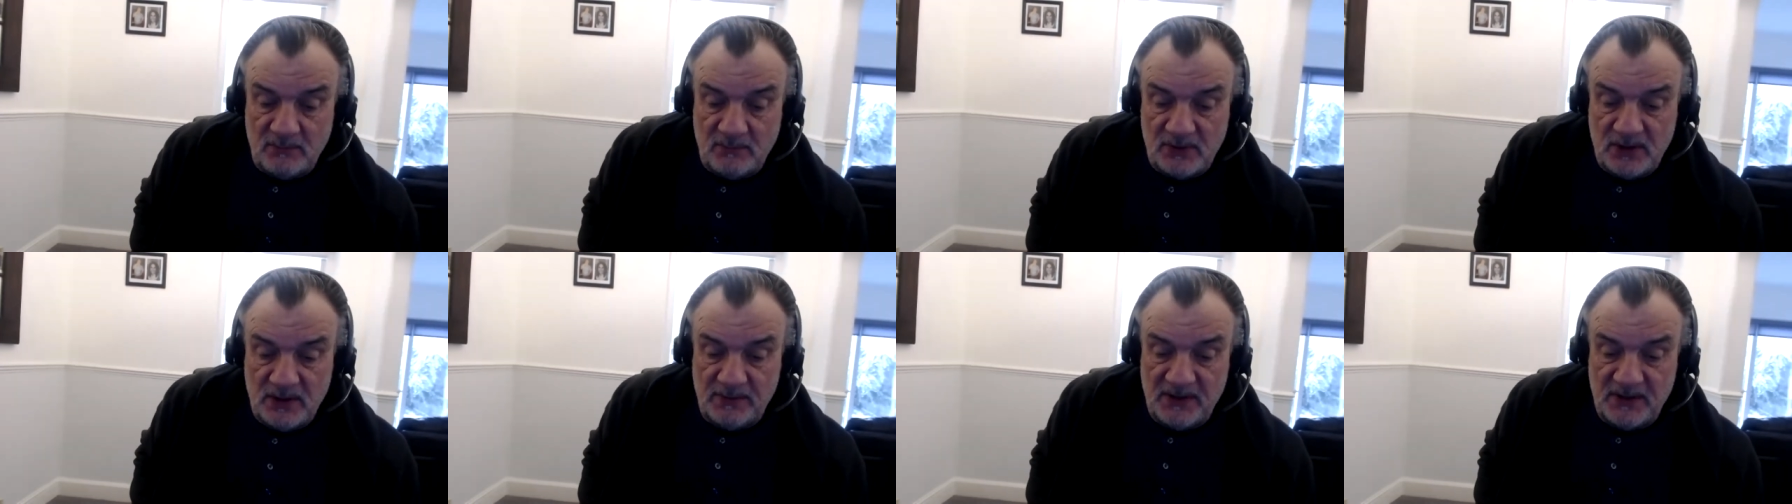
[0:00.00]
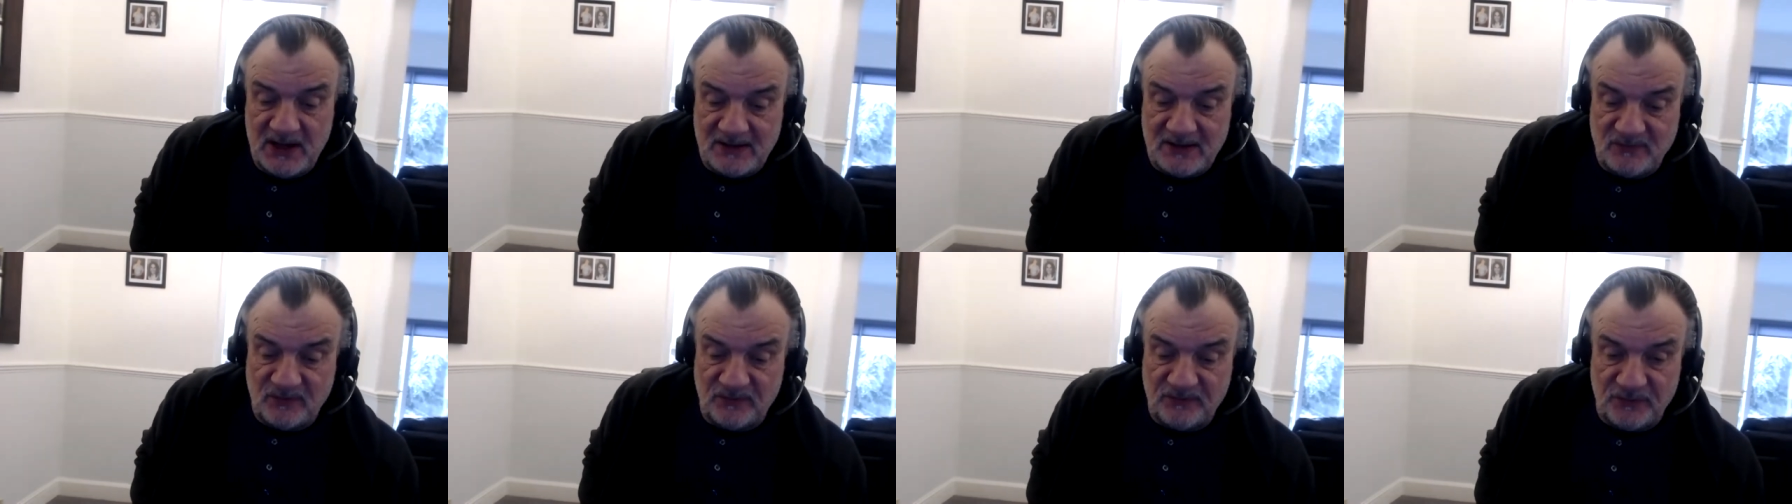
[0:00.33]
it'd be
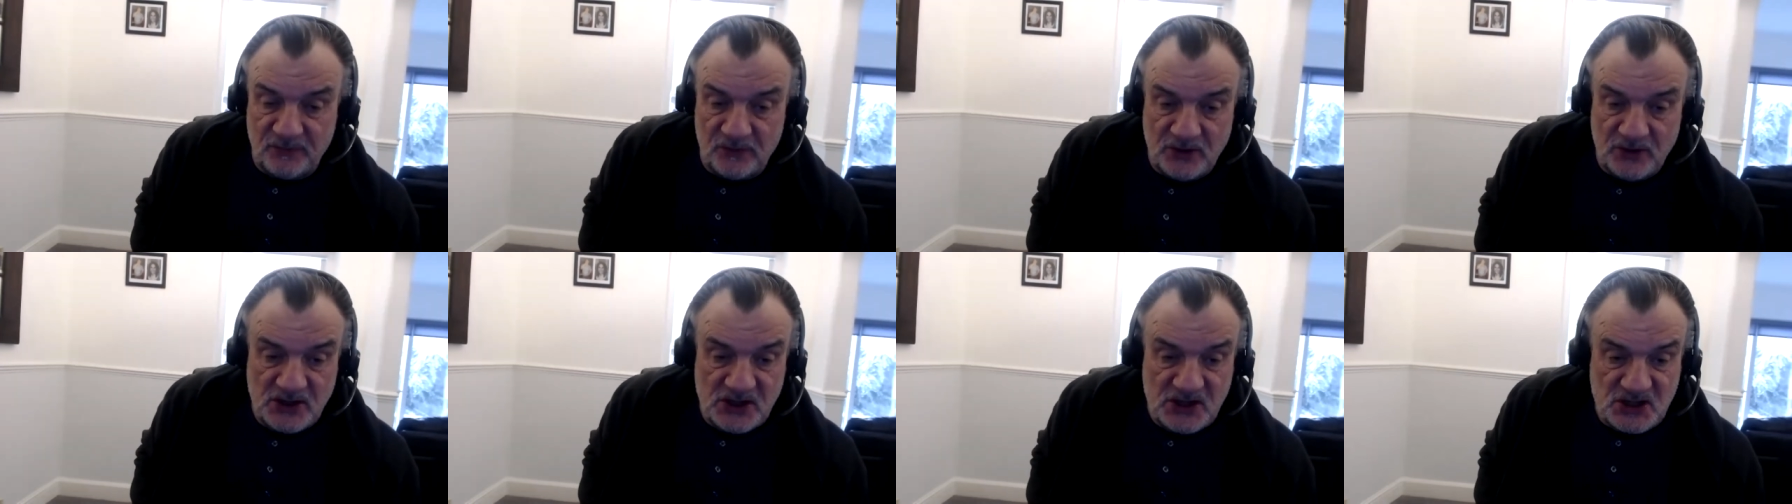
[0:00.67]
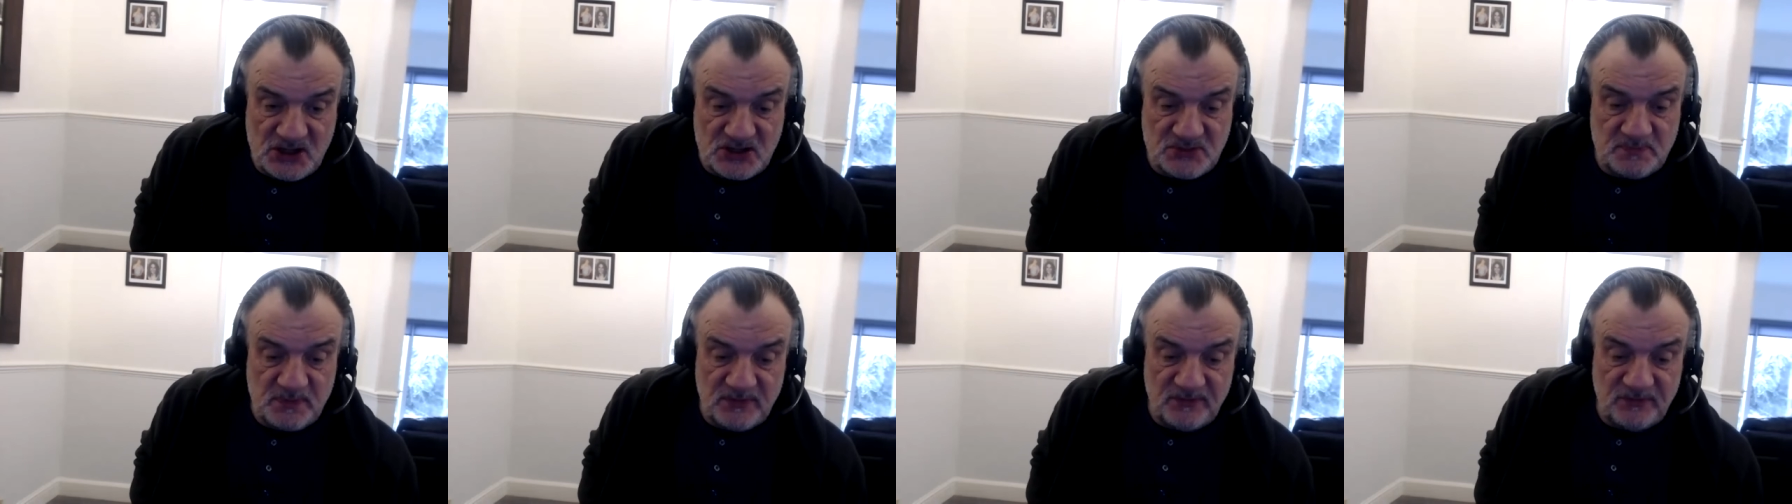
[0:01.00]
another thirty
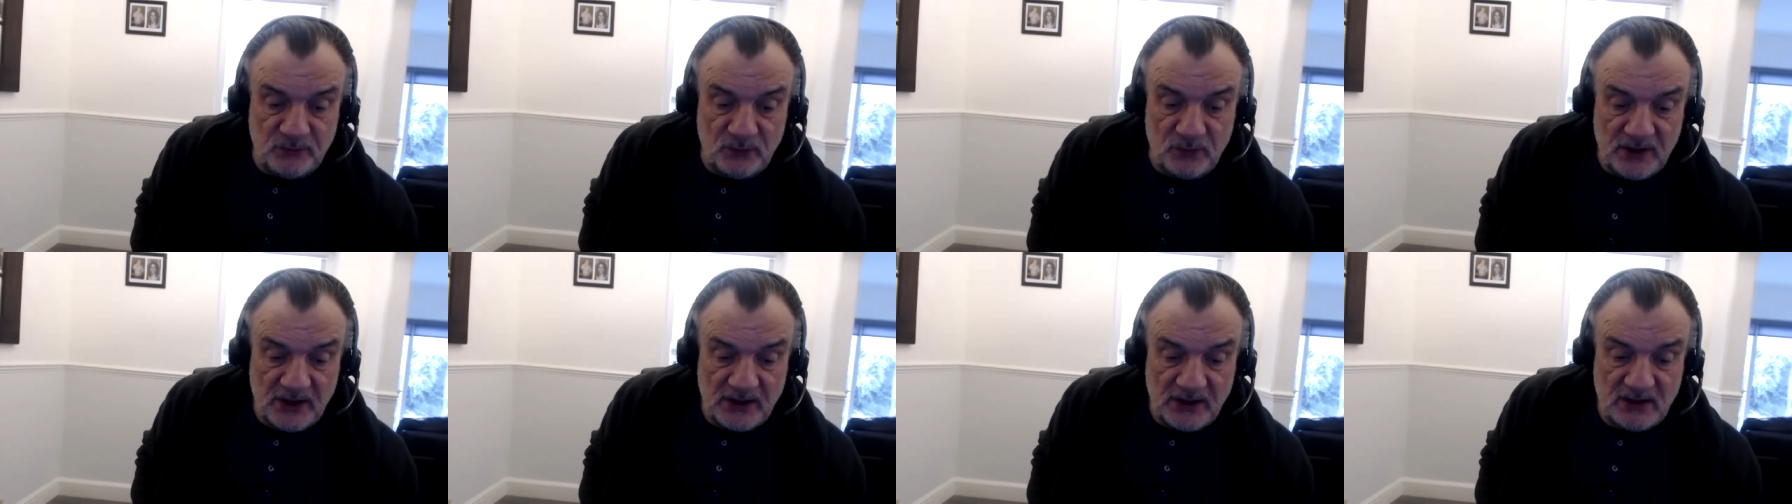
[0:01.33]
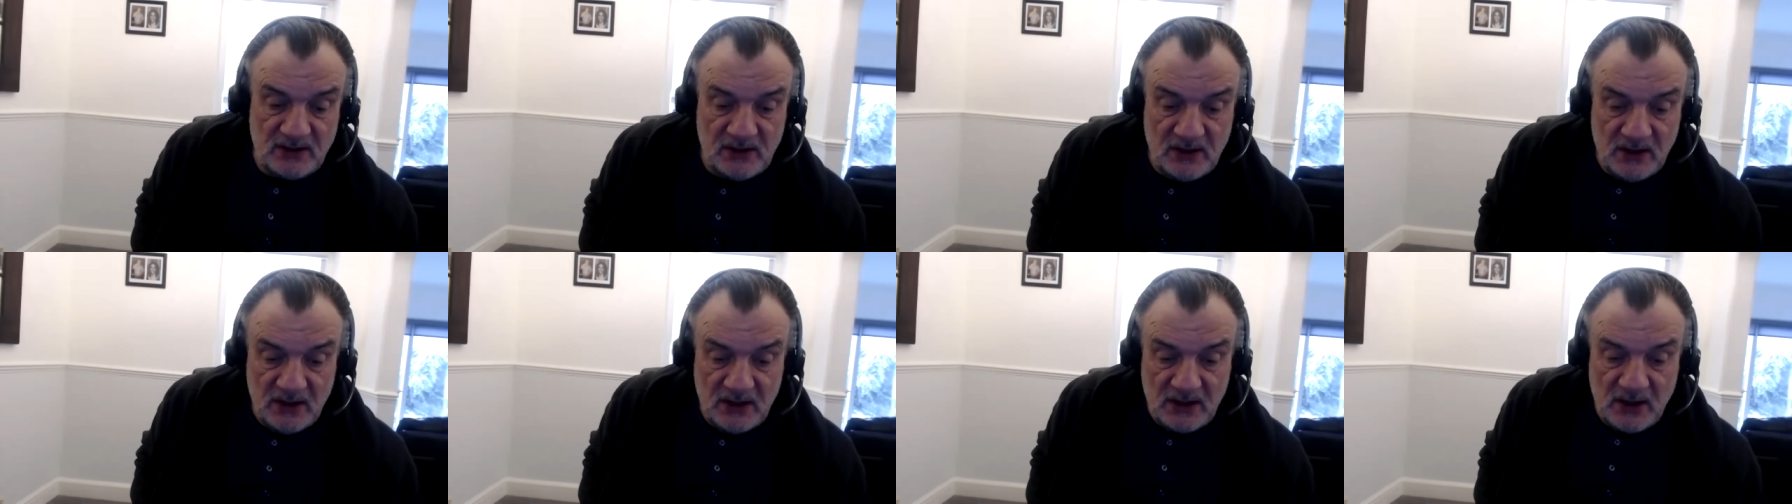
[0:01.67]
years before they
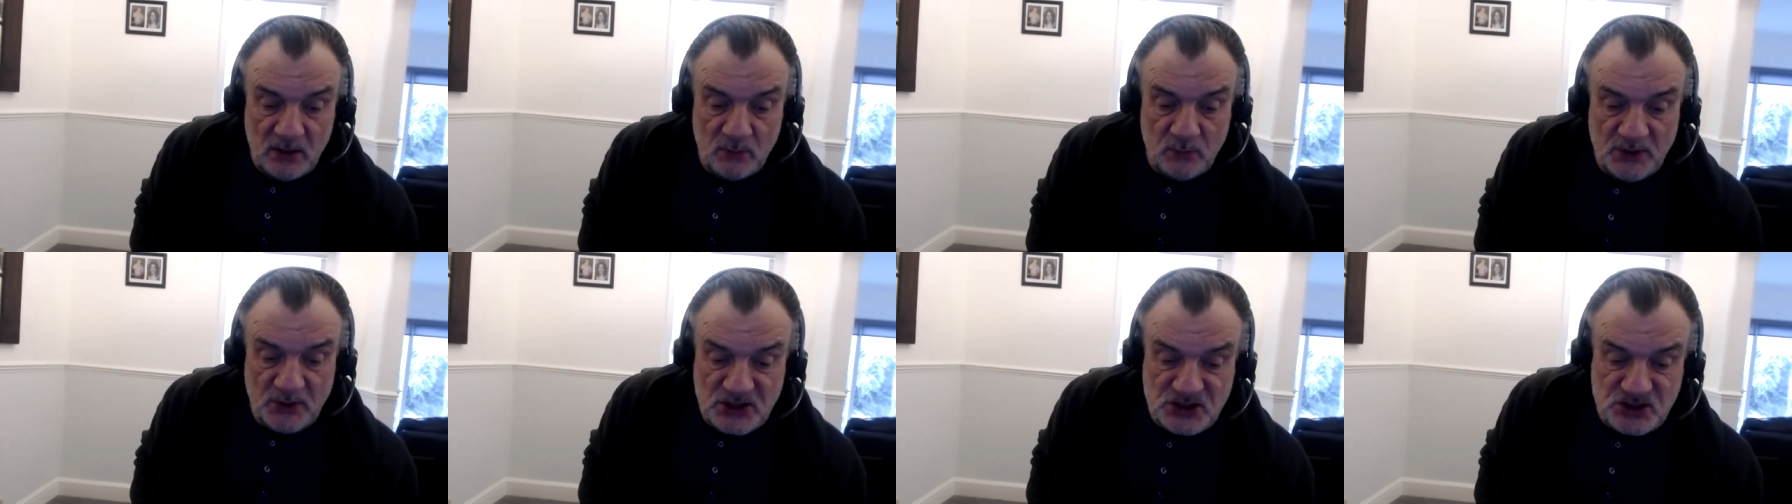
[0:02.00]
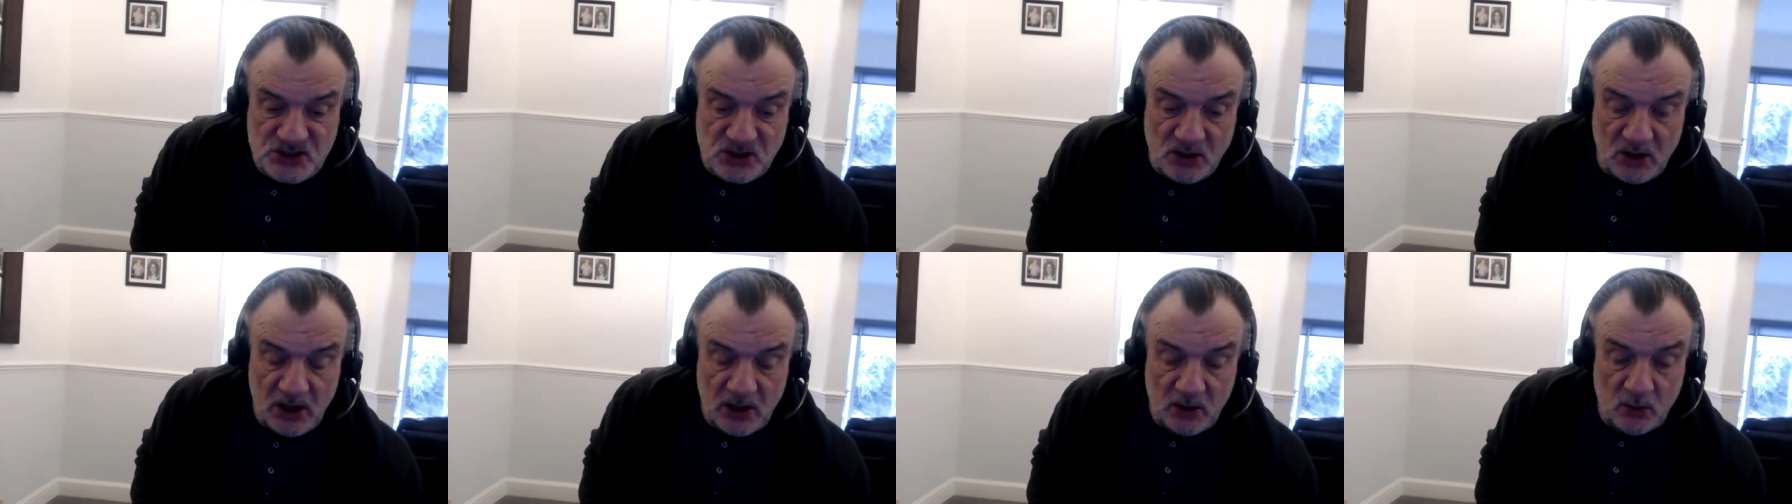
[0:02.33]
they win the
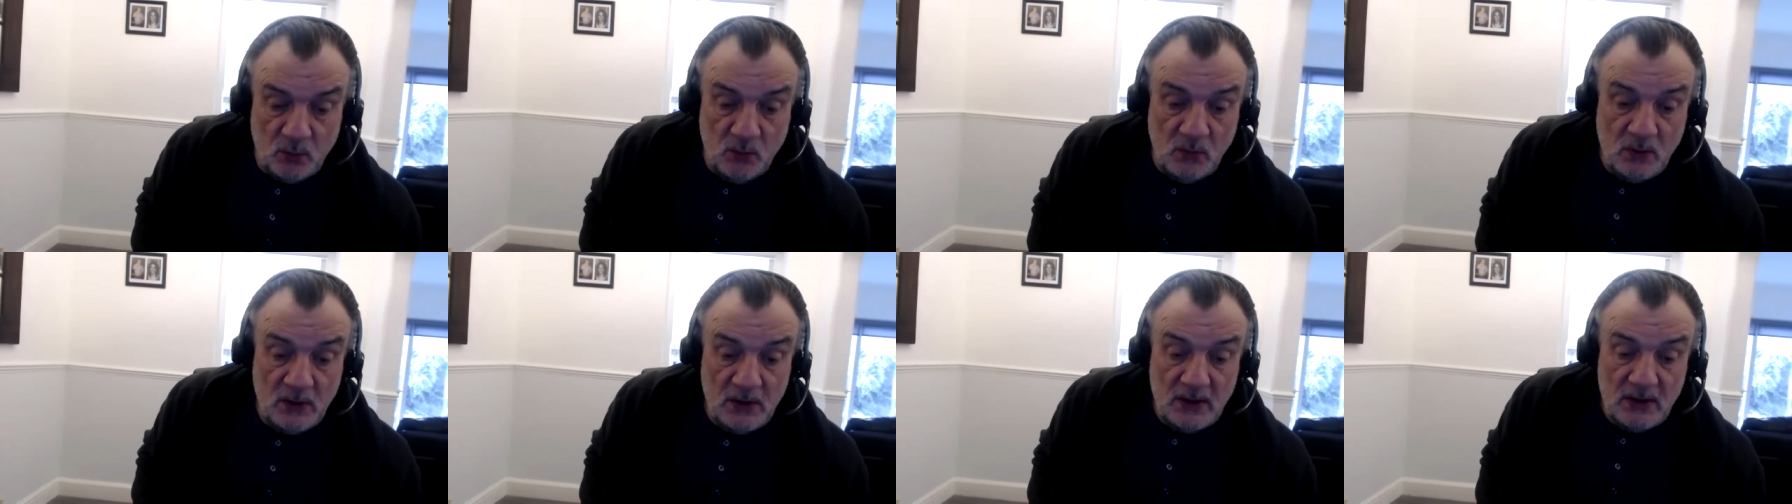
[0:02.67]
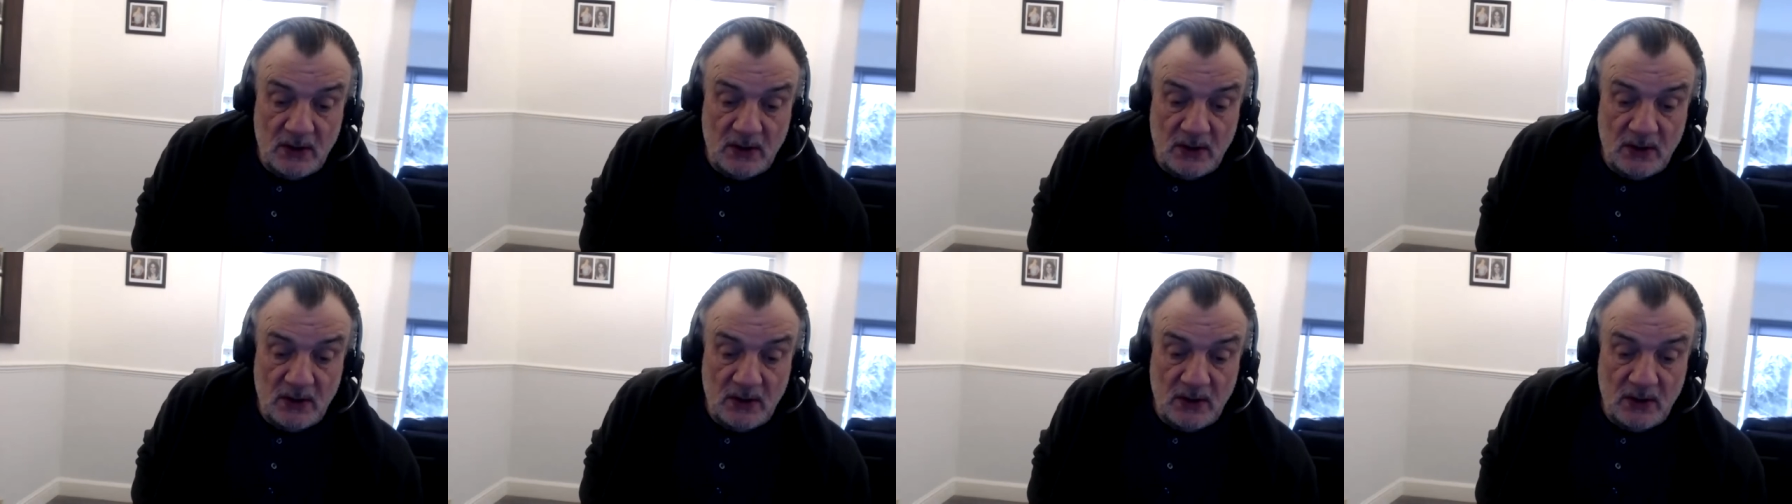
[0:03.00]
title.